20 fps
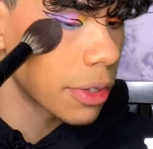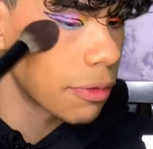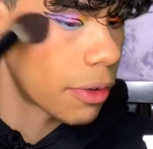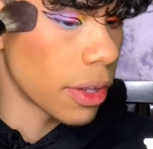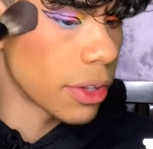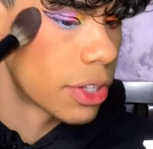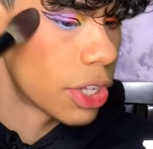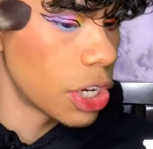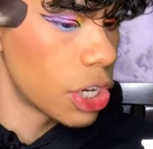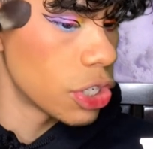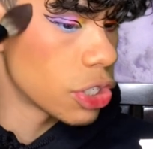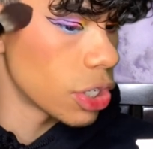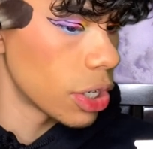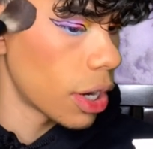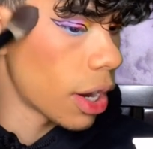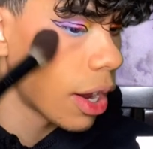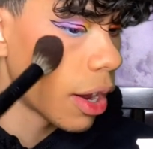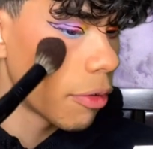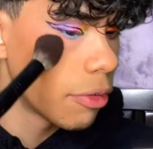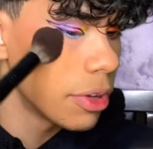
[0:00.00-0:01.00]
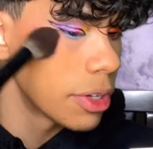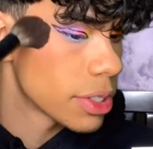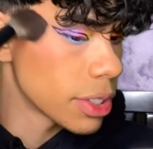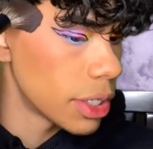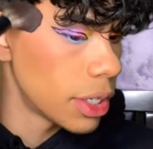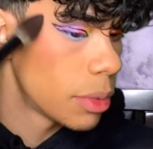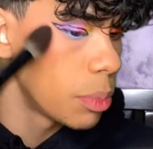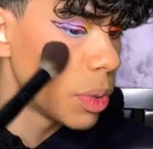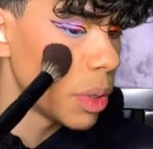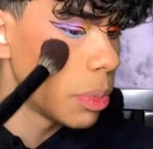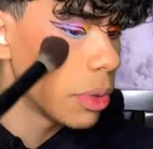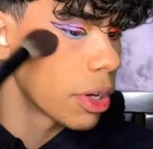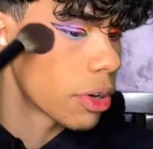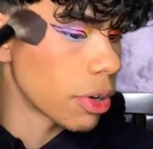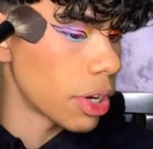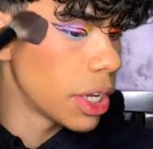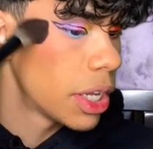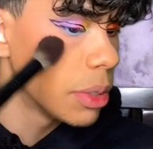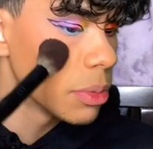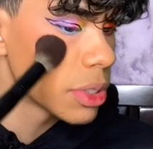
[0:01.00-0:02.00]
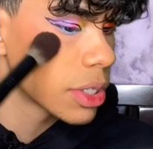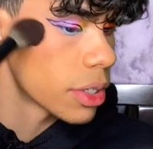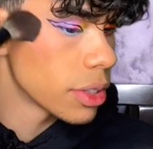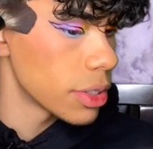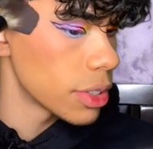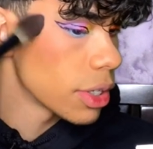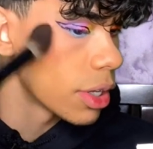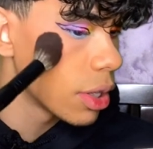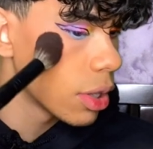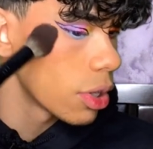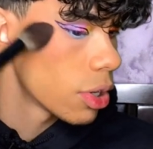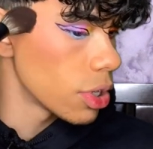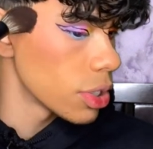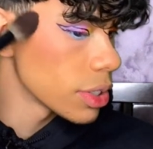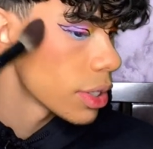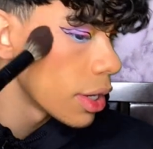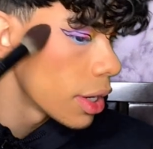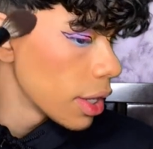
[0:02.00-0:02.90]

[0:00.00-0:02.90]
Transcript: foundation, obviously, BB creams, concealers.